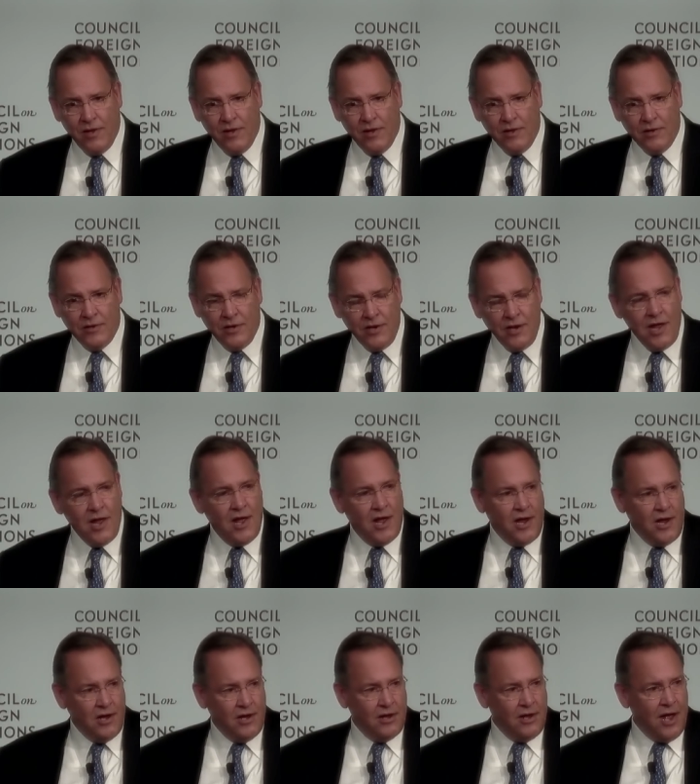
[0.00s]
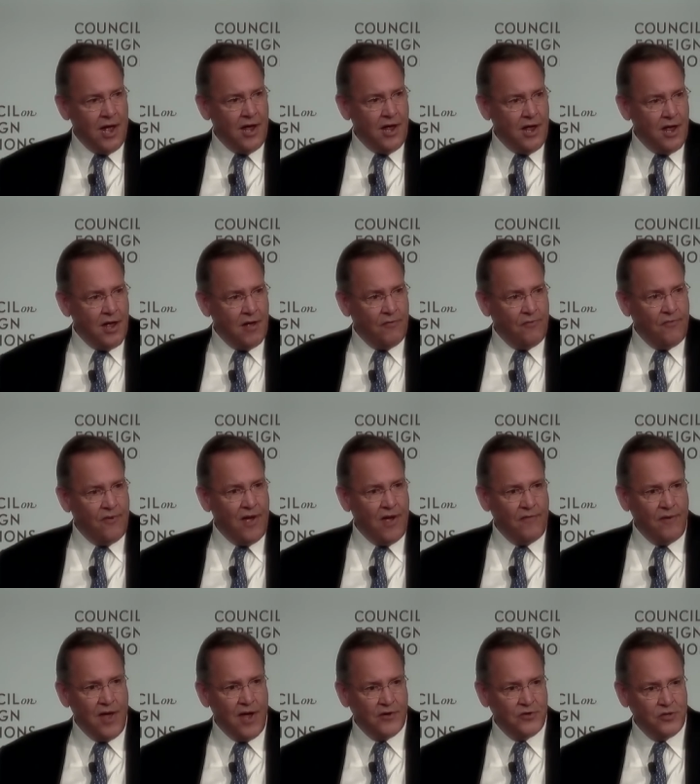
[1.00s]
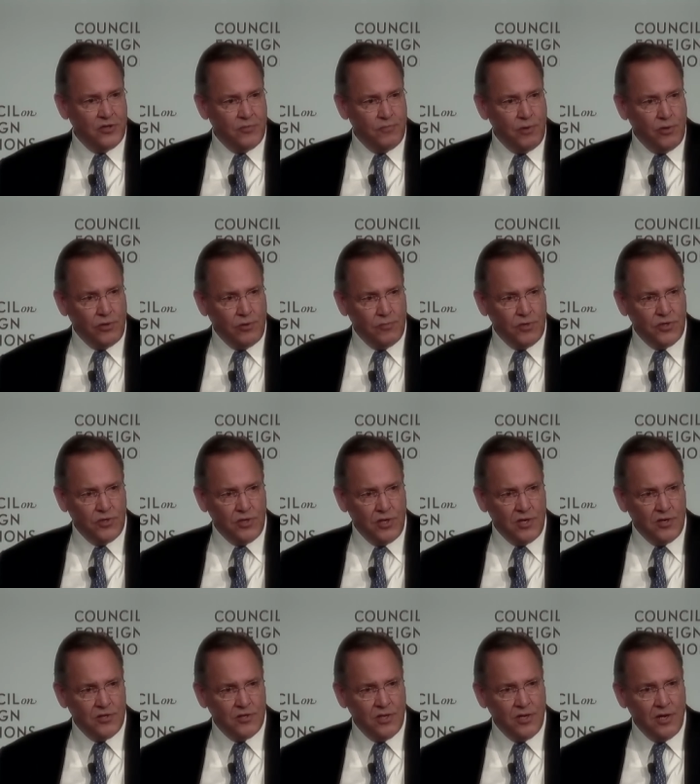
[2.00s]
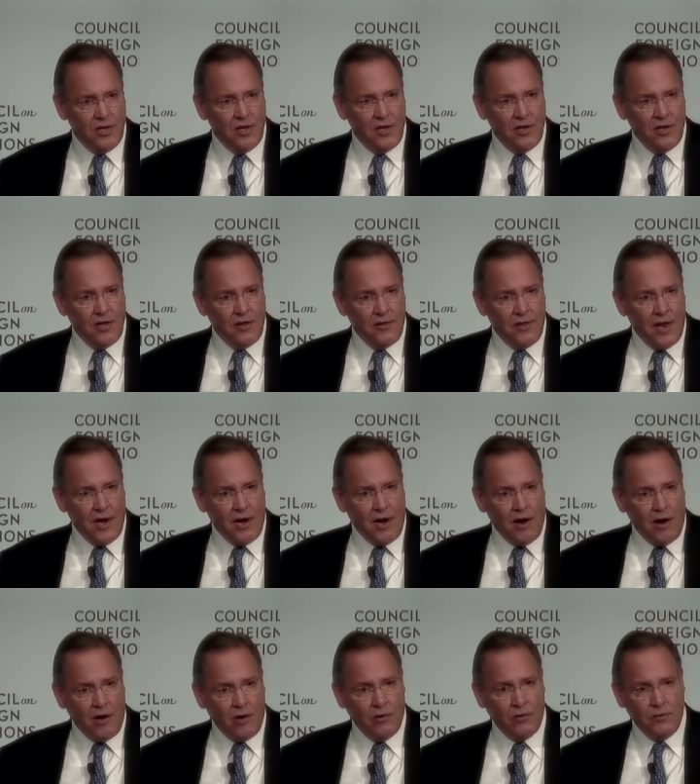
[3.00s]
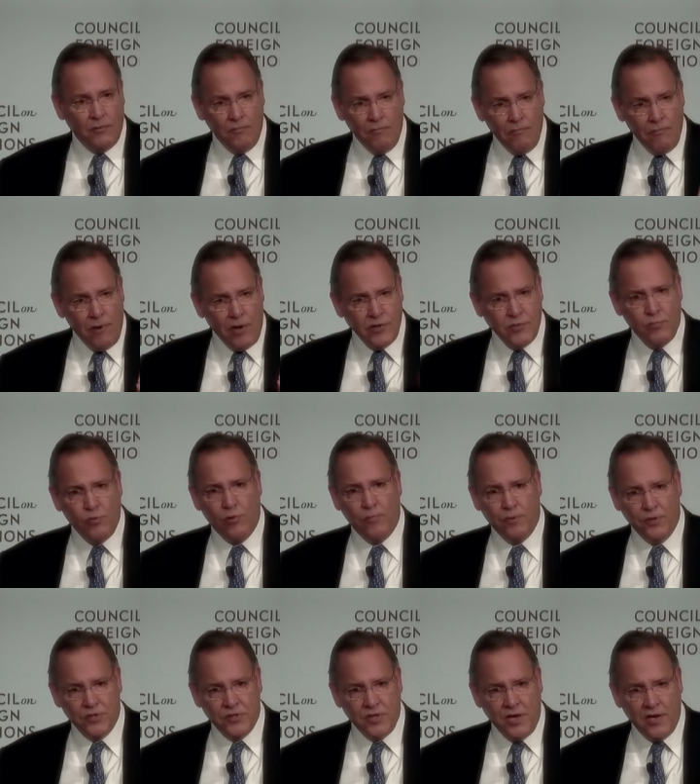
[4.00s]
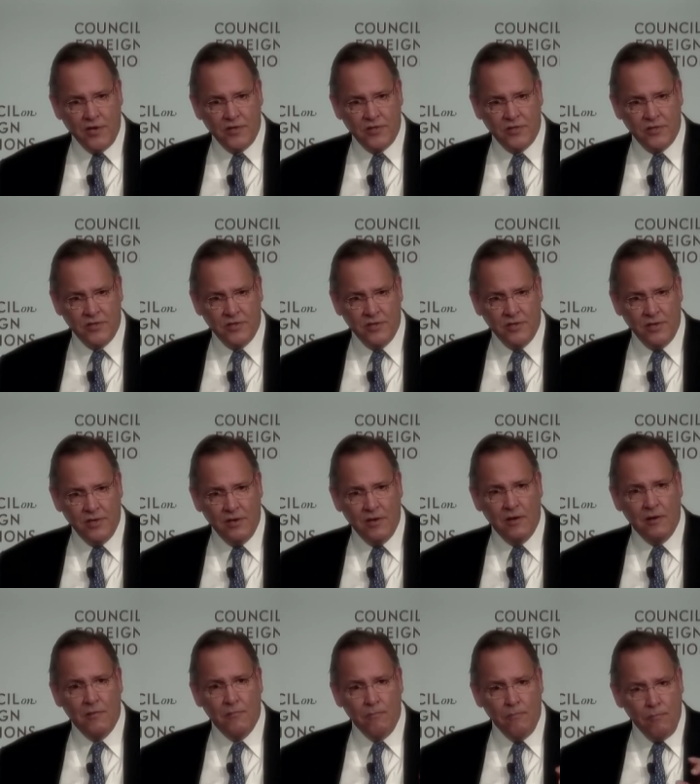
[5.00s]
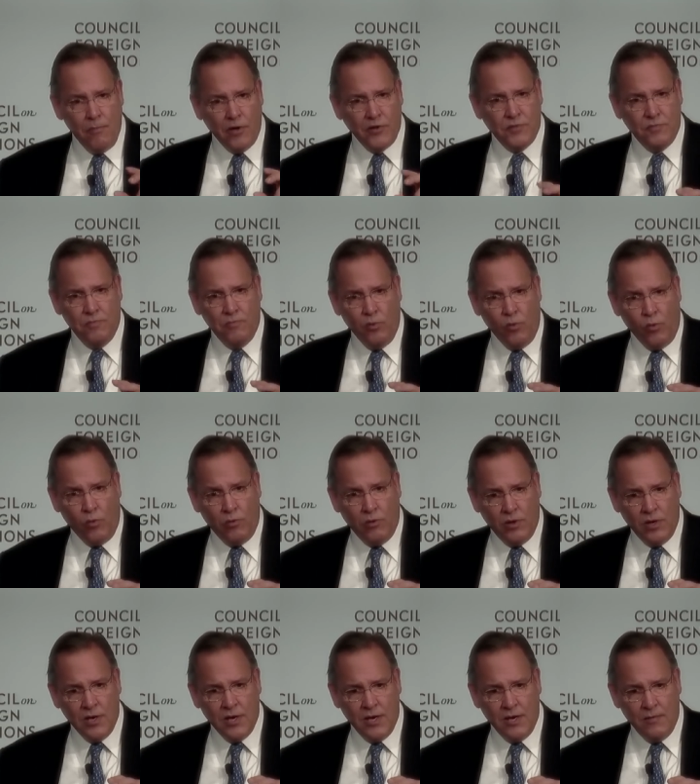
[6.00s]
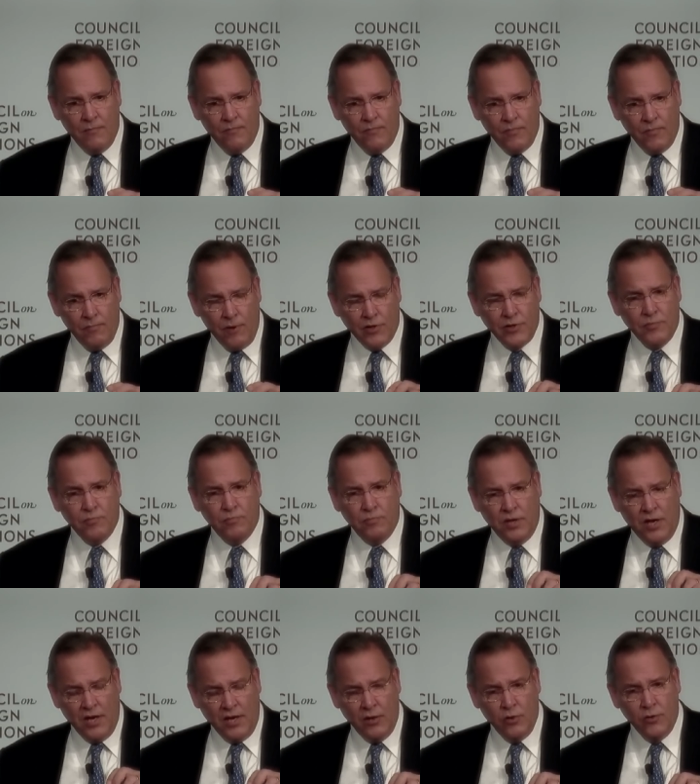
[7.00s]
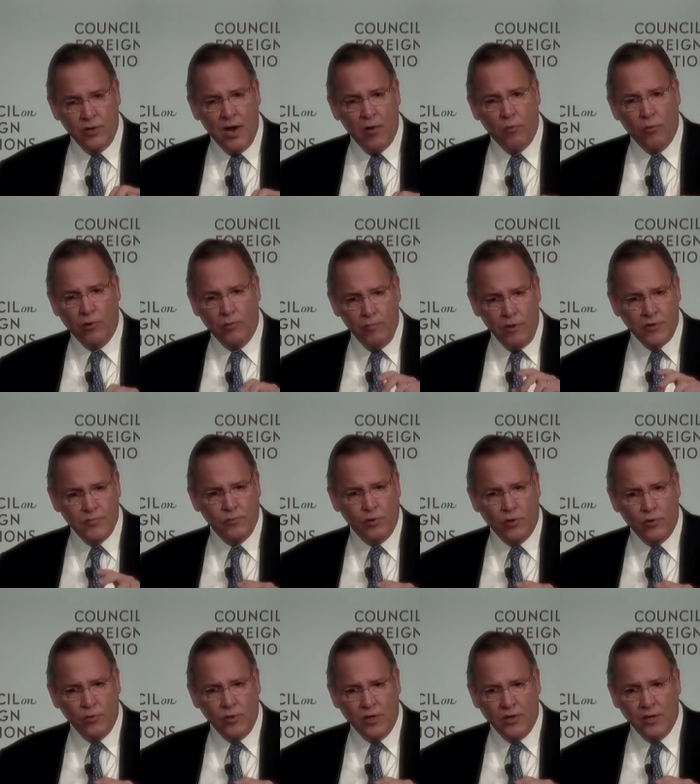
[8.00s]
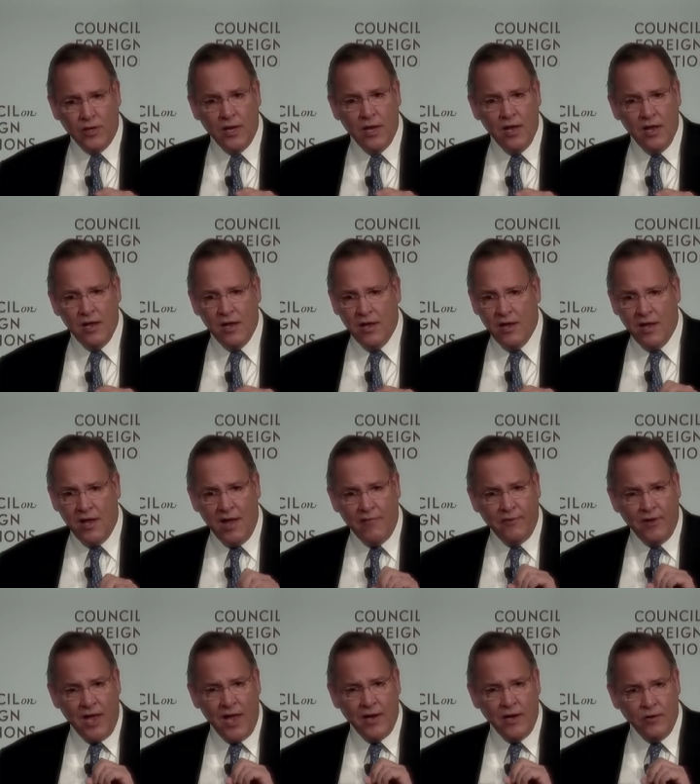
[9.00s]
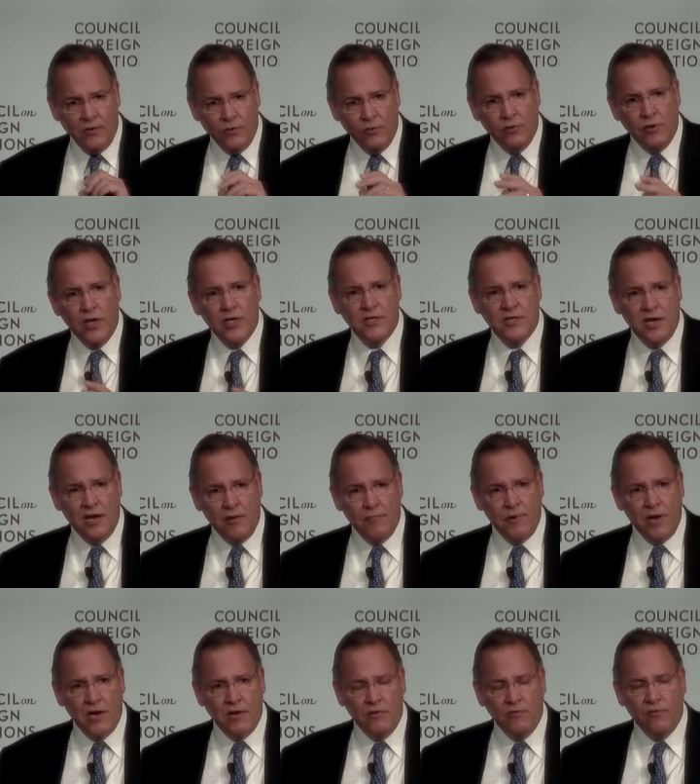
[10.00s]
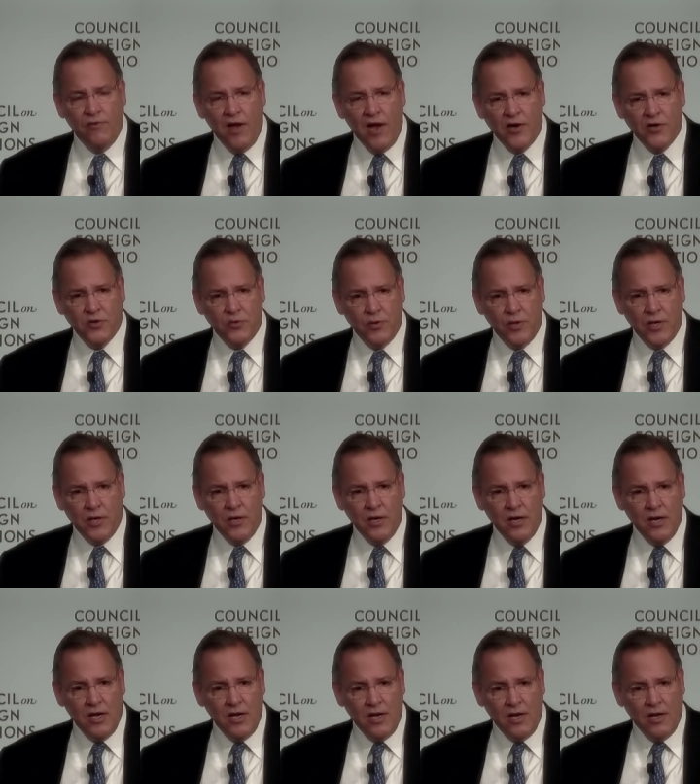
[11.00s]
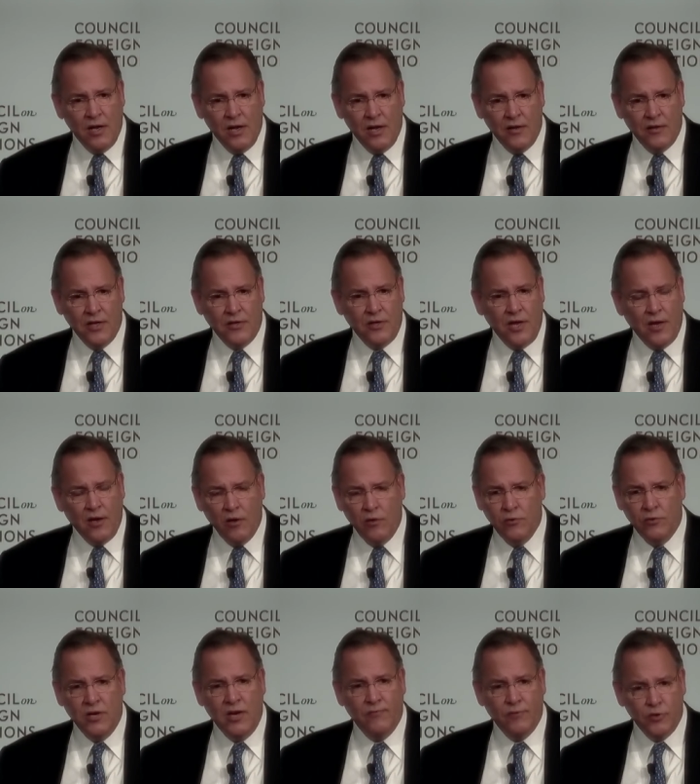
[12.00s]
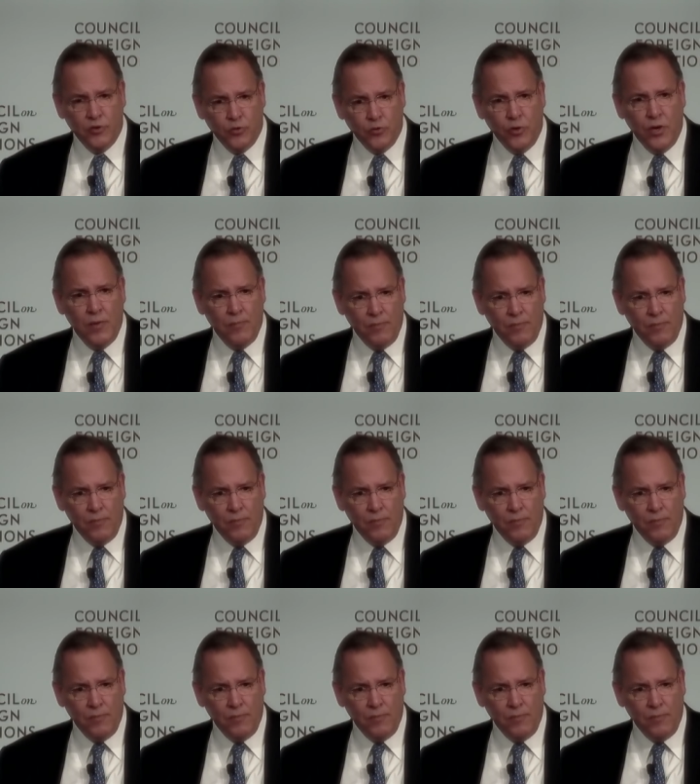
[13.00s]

Today, I have five-axis milling machines that are much more precise, much more, um, much, you can do that work much more quickly. I, I can do lights-out manufacturing uh, that they couldn't even dream